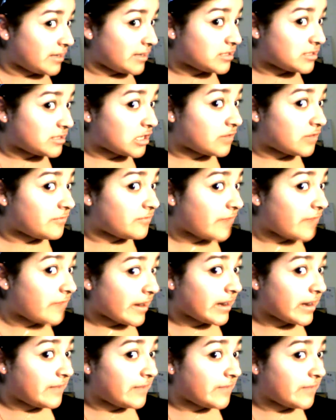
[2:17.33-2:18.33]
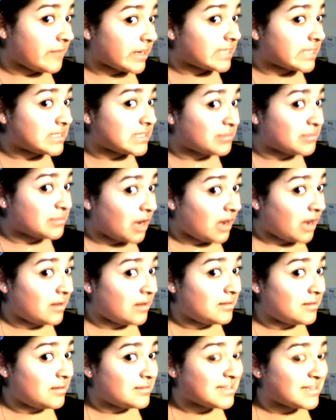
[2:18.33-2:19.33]
ears are very, very small.
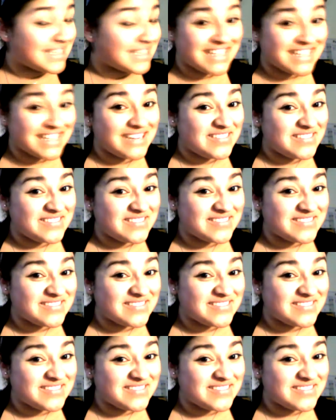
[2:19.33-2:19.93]
Like, they don't